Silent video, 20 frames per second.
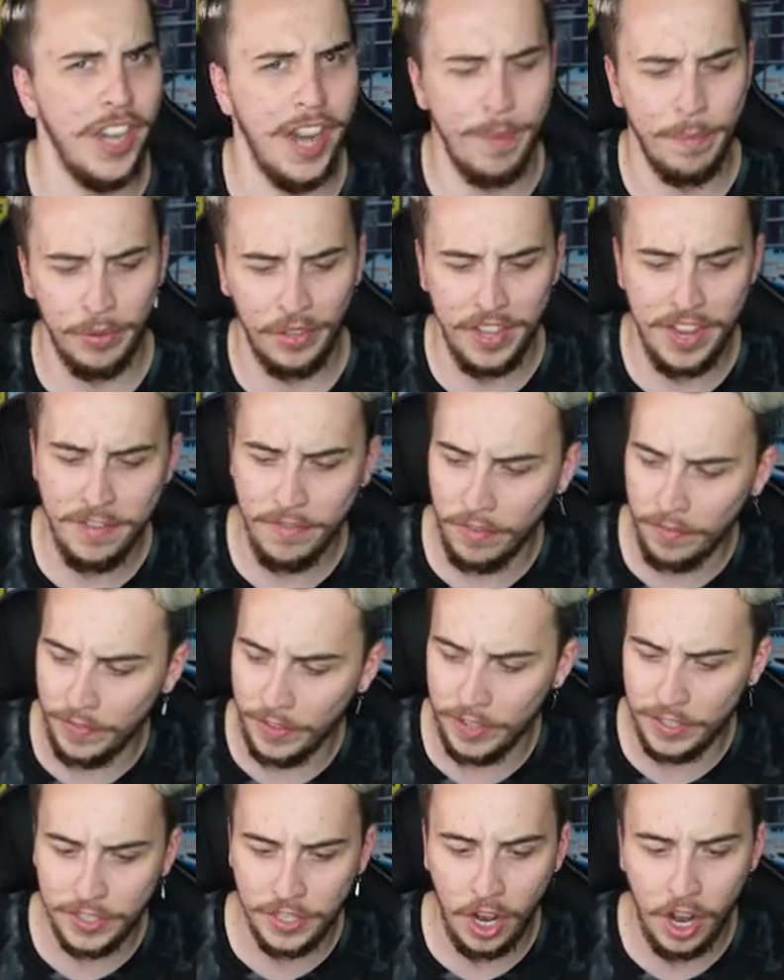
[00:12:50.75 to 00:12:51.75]
I believe, of
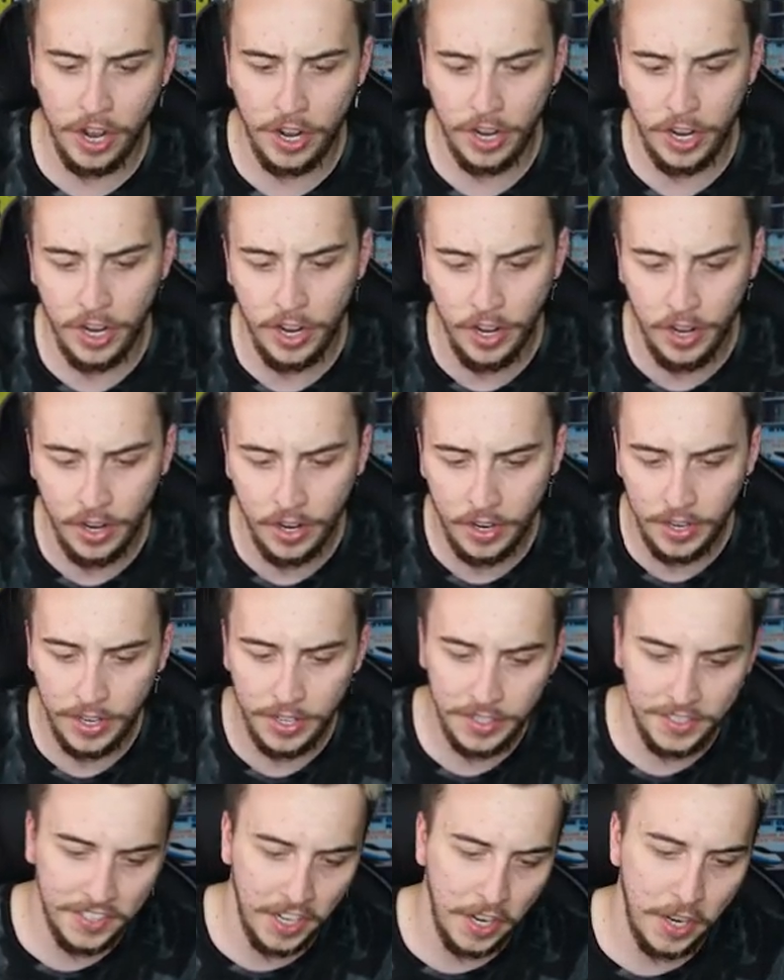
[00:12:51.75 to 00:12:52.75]
the starter
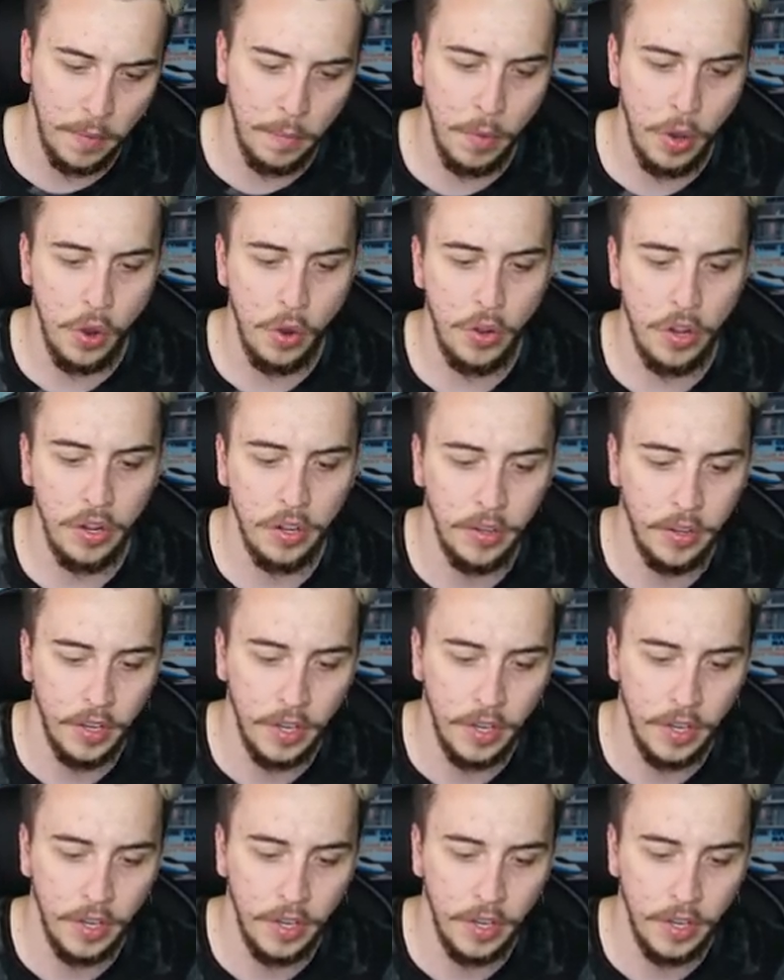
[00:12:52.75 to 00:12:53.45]
in Sun and Moon.